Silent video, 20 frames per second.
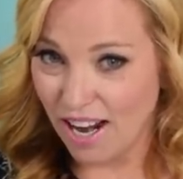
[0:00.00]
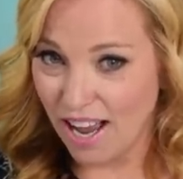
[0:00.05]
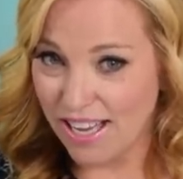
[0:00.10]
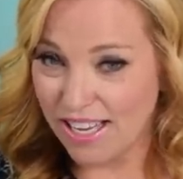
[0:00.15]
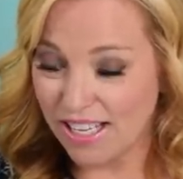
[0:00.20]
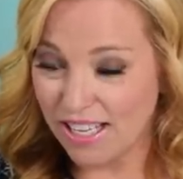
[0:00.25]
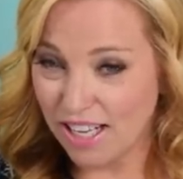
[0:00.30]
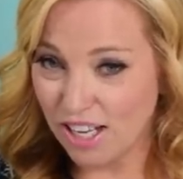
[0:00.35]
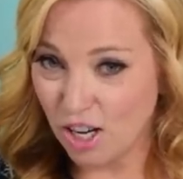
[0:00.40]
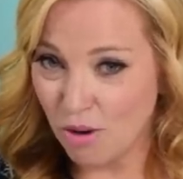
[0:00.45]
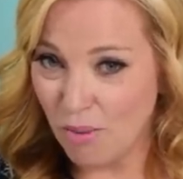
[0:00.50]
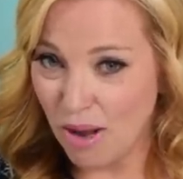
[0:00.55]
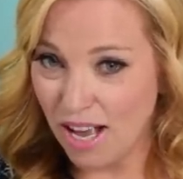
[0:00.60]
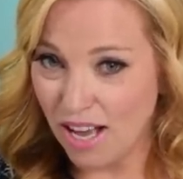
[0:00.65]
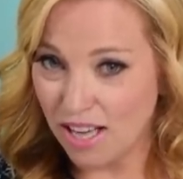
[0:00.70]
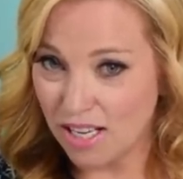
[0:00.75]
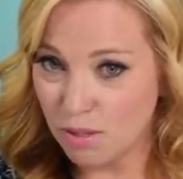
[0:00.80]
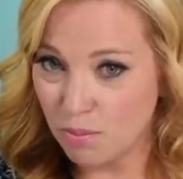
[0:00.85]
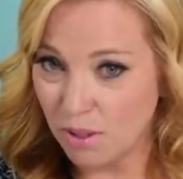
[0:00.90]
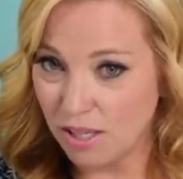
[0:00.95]
I could hear my
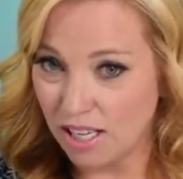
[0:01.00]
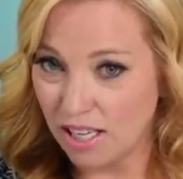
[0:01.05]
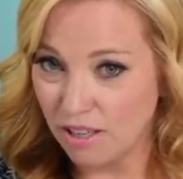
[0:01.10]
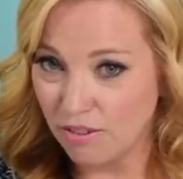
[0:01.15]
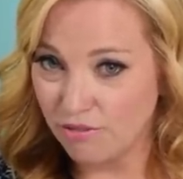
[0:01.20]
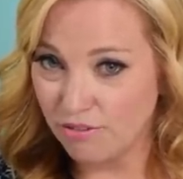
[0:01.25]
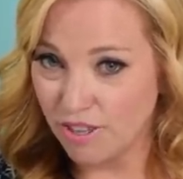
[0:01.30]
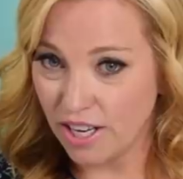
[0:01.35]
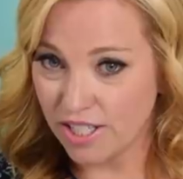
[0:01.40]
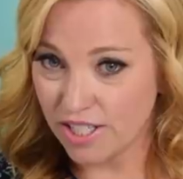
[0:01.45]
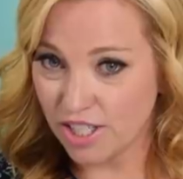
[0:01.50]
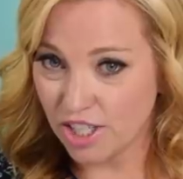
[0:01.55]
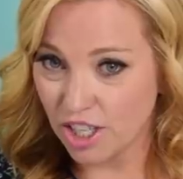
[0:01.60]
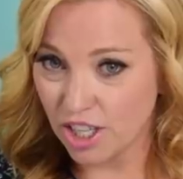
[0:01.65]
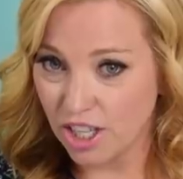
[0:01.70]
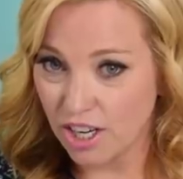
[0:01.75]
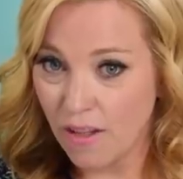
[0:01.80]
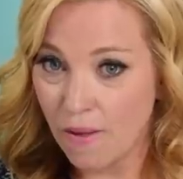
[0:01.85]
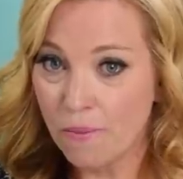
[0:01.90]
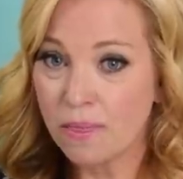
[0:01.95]
husband getting
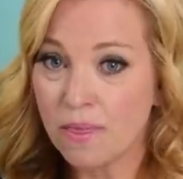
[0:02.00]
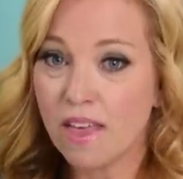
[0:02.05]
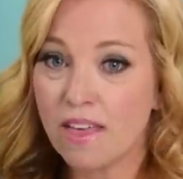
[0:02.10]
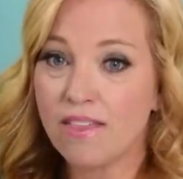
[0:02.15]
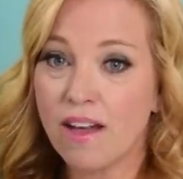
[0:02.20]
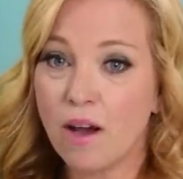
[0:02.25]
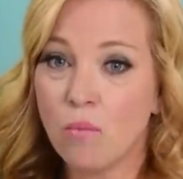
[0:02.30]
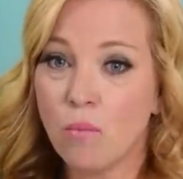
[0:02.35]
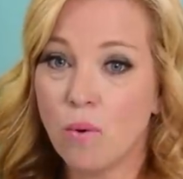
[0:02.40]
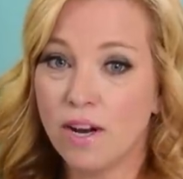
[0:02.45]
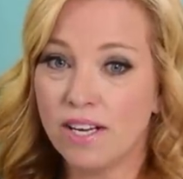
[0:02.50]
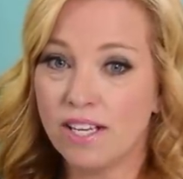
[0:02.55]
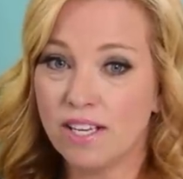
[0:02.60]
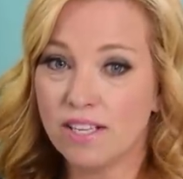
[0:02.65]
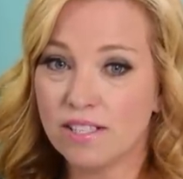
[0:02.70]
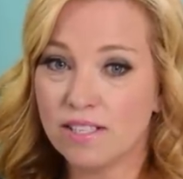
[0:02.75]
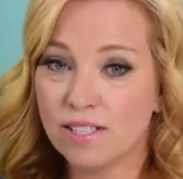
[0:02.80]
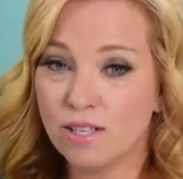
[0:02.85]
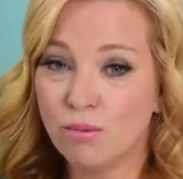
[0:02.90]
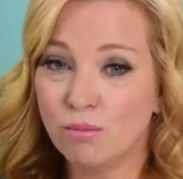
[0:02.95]
flustered that what
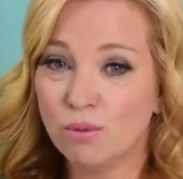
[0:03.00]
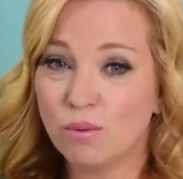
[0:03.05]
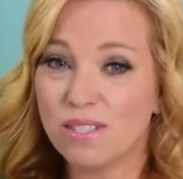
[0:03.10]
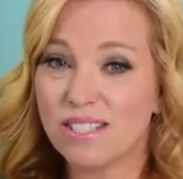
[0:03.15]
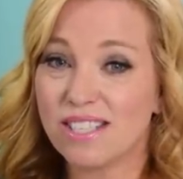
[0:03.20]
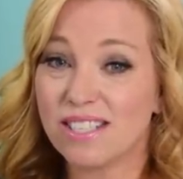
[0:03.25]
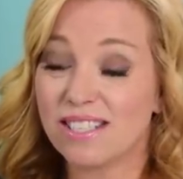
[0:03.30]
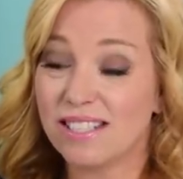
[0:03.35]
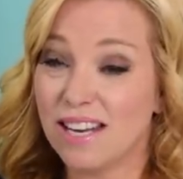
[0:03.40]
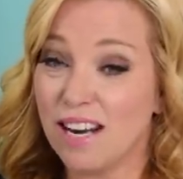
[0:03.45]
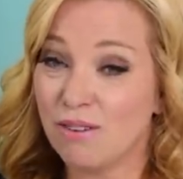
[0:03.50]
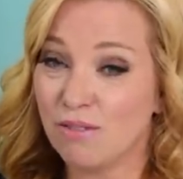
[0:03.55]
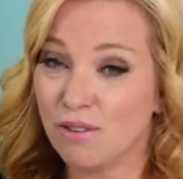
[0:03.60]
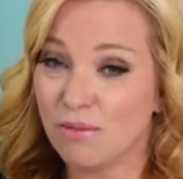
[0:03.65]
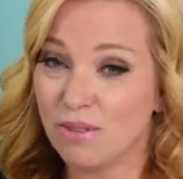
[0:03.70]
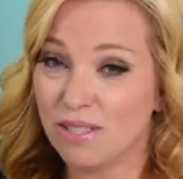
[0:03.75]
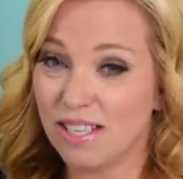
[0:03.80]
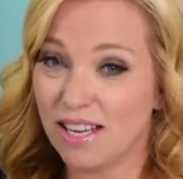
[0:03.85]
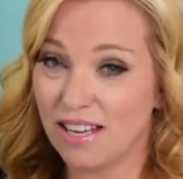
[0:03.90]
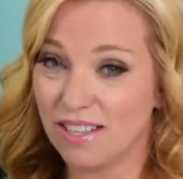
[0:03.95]
he assumed was the
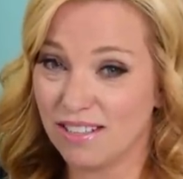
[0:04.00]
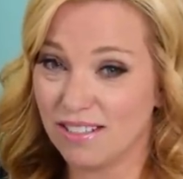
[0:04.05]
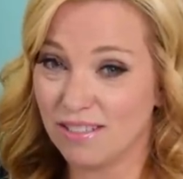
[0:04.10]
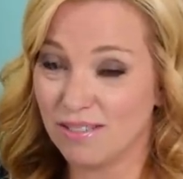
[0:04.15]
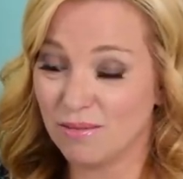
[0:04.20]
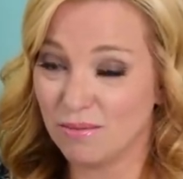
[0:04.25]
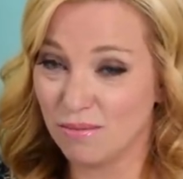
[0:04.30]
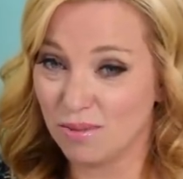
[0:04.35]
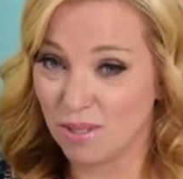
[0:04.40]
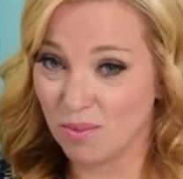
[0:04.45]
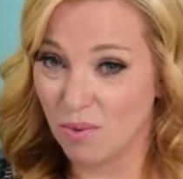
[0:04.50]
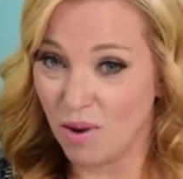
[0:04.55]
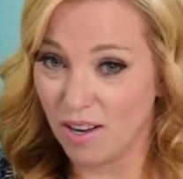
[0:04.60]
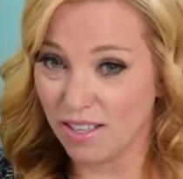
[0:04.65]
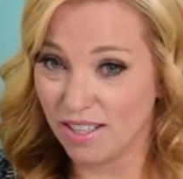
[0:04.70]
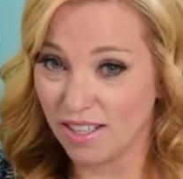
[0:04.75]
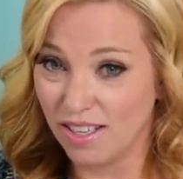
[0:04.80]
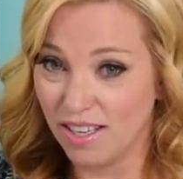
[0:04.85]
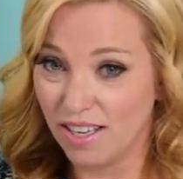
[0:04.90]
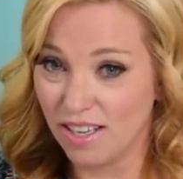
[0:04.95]
stateroom attendant was
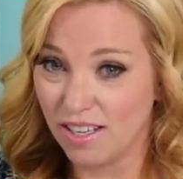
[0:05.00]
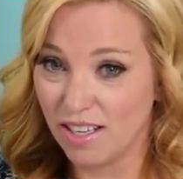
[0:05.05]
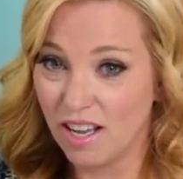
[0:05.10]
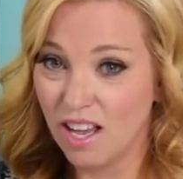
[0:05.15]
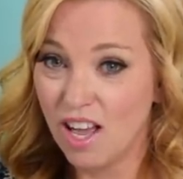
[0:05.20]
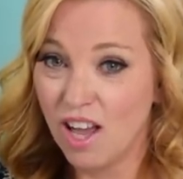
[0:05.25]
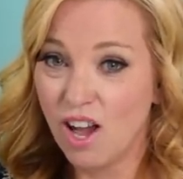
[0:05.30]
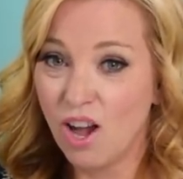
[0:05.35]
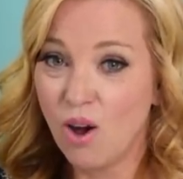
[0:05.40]
walking in.